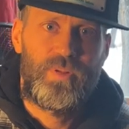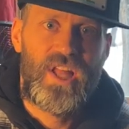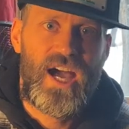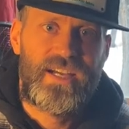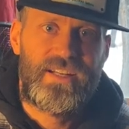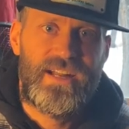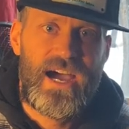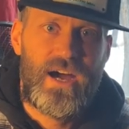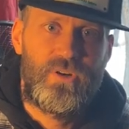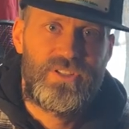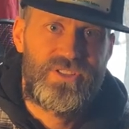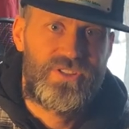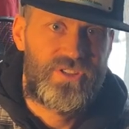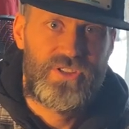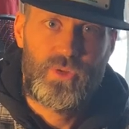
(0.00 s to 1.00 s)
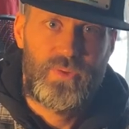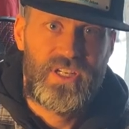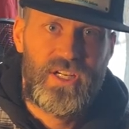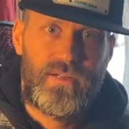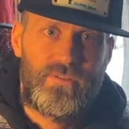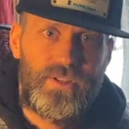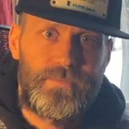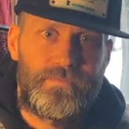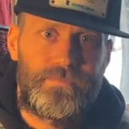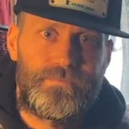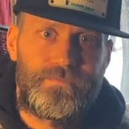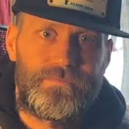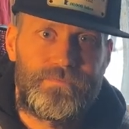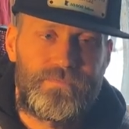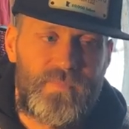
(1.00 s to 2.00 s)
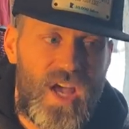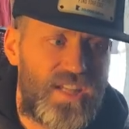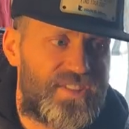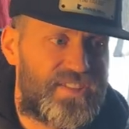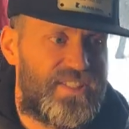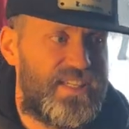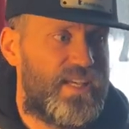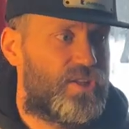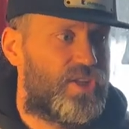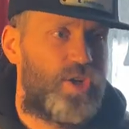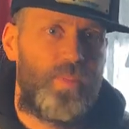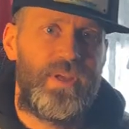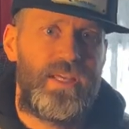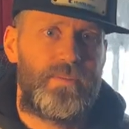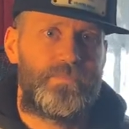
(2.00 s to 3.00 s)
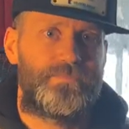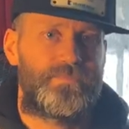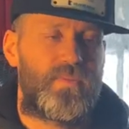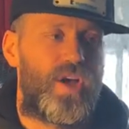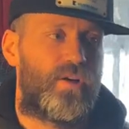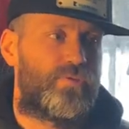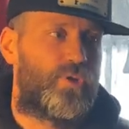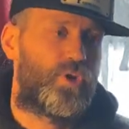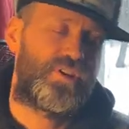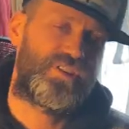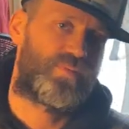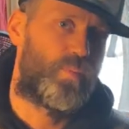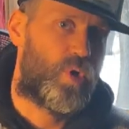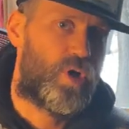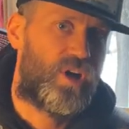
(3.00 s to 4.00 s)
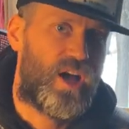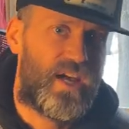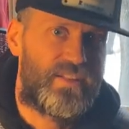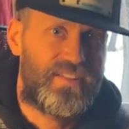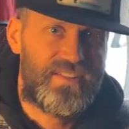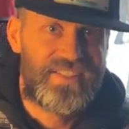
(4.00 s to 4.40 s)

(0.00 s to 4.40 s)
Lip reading: block now is just to recover. I'll ski a little bit. I'll focus more on the